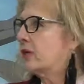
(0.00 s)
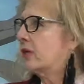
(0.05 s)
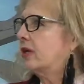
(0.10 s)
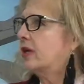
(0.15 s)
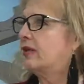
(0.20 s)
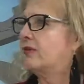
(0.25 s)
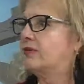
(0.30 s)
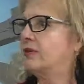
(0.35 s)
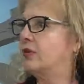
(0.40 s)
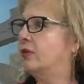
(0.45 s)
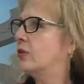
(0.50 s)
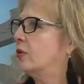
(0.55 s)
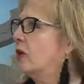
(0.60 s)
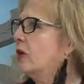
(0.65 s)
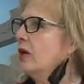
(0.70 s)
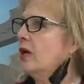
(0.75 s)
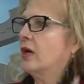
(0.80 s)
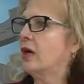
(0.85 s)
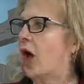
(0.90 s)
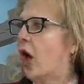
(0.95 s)
that if you
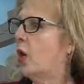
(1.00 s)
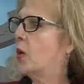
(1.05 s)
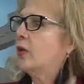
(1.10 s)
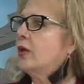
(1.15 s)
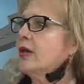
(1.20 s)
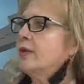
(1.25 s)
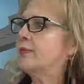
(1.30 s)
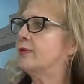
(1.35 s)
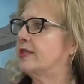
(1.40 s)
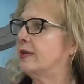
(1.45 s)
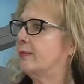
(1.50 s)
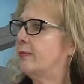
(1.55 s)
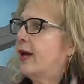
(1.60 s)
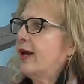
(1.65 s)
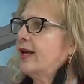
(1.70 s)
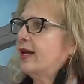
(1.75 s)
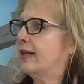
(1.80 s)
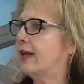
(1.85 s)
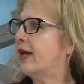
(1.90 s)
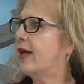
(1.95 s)
owe them some
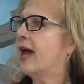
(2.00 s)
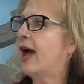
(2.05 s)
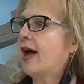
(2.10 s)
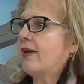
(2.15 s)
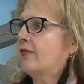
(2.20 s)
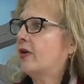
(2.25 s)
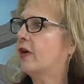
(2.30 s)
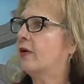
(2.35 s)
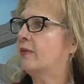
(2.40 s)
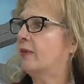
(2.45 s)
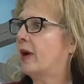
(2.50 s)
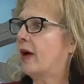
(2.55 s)
money, they have a,